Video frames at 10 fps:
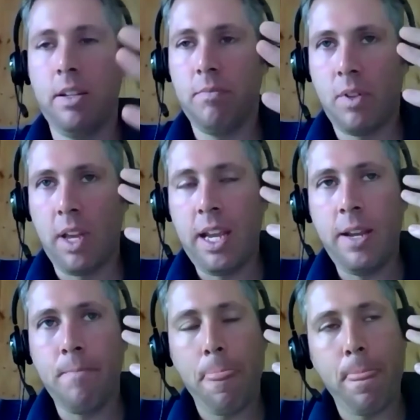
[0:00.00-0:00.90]

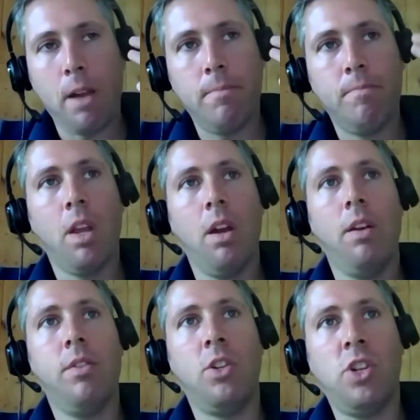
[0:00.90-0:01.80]

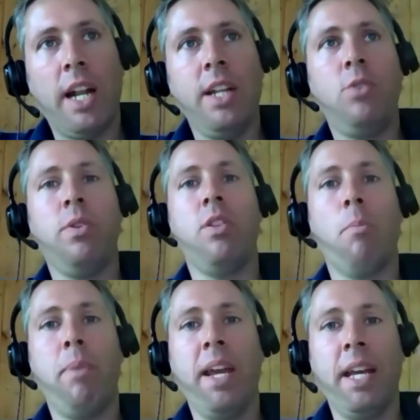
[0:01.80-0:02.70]
the challenge with
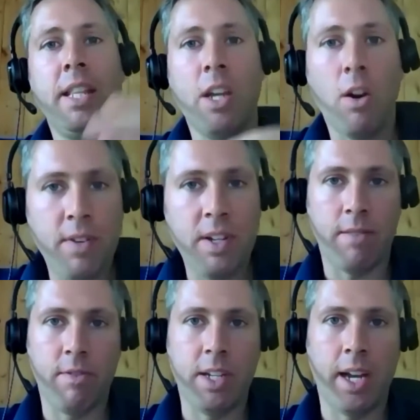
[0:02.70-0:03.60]
not being in the office
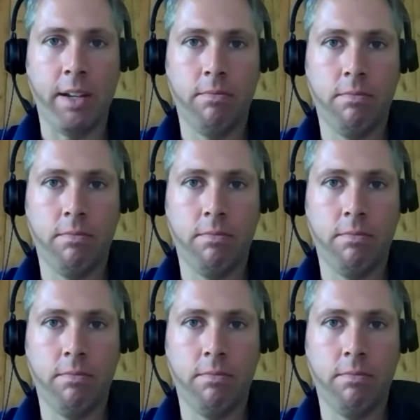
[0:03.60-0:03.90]
every day,